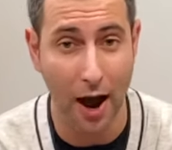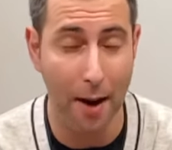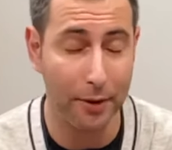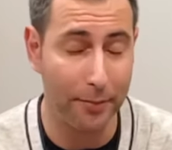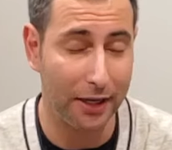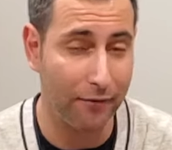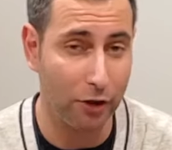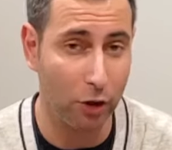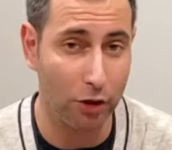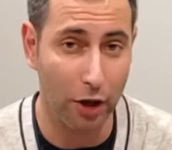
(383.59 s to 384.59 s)
I'm gonna be
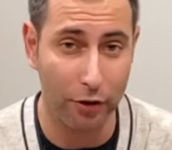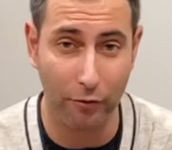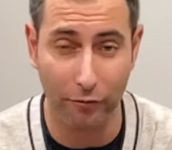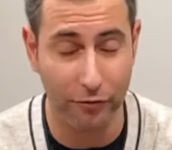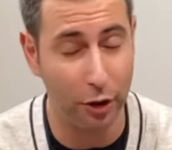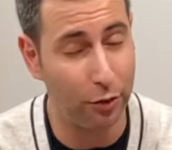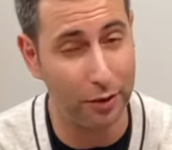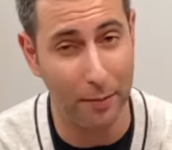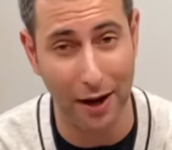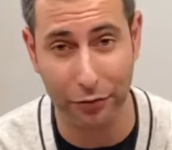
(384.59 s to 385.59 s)
giving you another review in
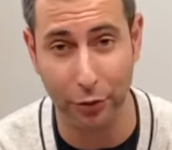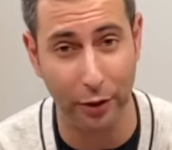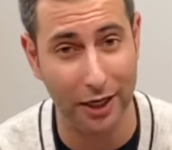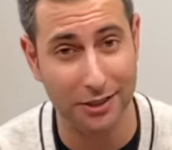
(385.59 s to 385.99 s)
about three